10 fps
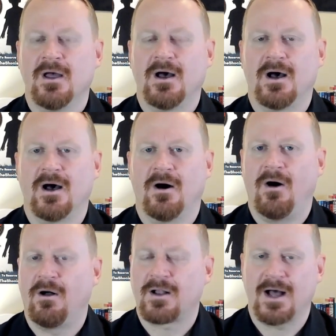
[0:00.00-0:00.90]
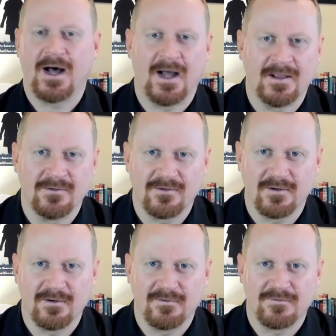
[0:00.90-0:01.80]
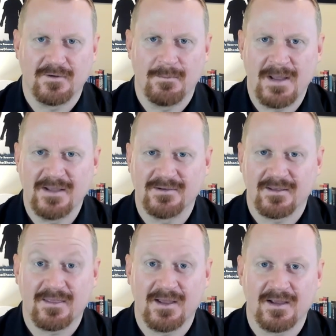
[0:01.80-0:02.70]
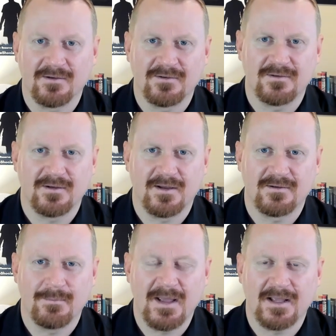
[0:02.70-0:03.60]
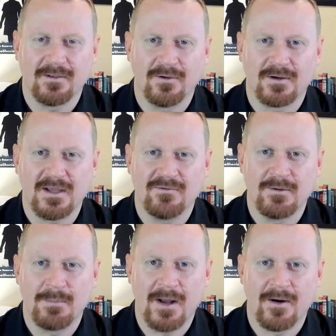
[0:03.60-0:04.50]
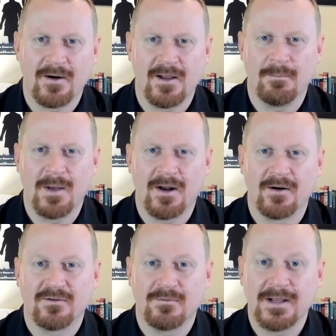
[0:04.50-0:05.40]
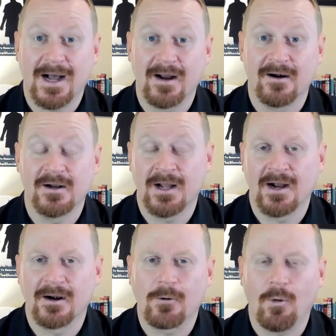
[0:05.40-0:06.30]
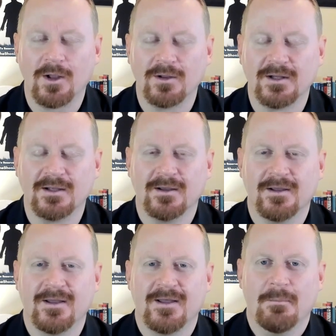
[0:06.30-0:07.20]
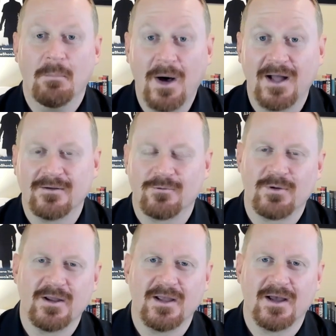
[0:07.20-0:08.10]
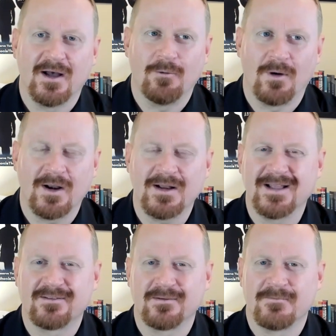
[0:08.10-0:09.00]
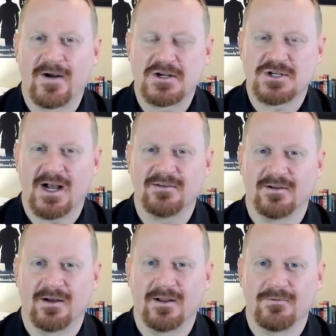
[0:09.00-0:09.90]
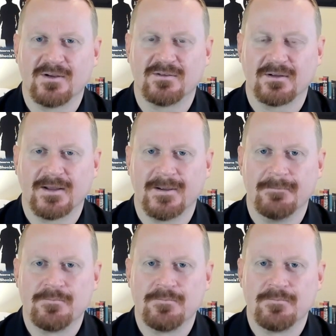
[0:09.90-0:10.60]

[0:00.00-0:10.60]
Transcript: all kinds of amazing things to make it look even better and better and to be higher and higher quality. But we wanted to get some fresh eyes on it recently.